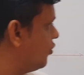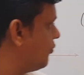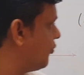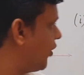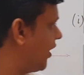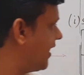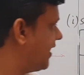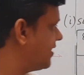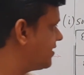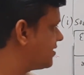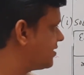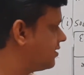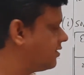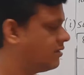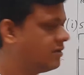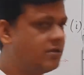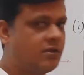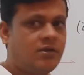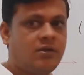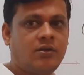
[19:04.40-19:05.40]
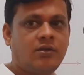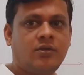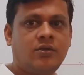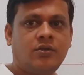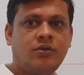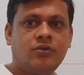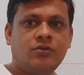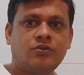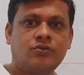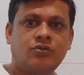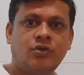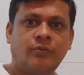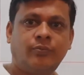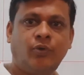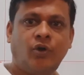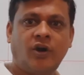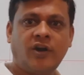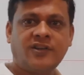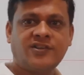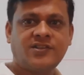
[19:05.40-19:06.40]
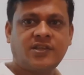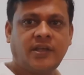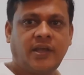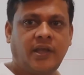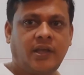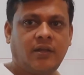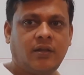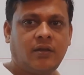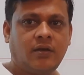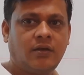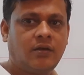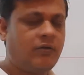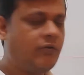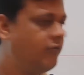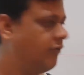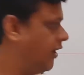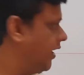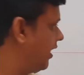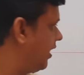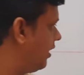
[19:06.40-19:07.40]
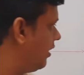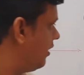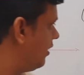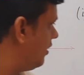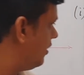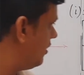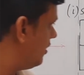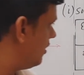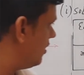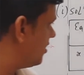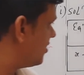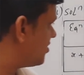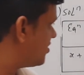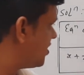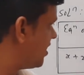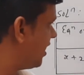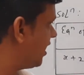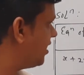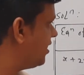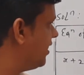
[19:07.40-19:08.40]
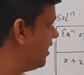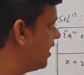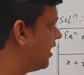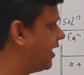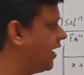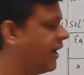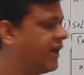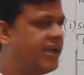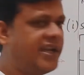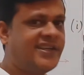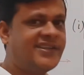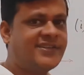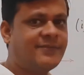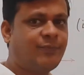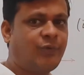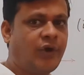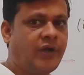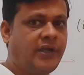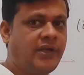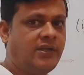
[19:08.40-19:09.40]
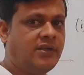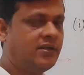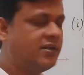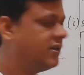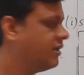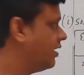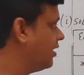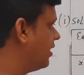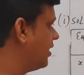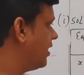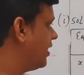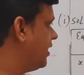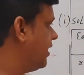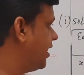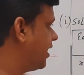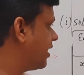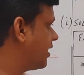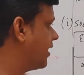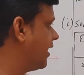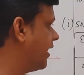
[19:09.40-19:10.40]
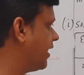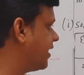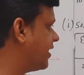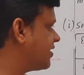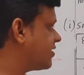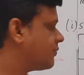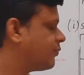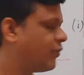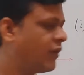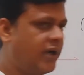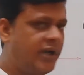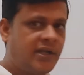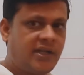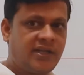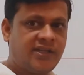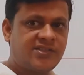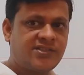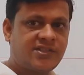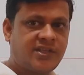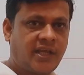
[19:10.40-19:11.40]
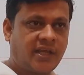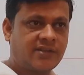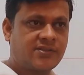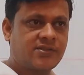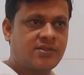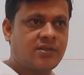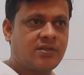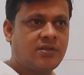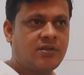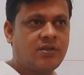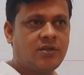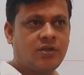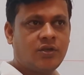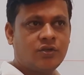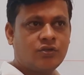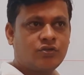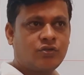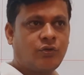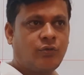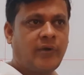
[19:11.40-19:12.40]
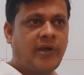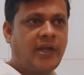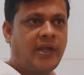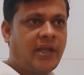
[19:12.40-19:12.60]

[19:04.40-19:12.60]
points. So for scale we check the greatest point. Here greatest point is 6. So we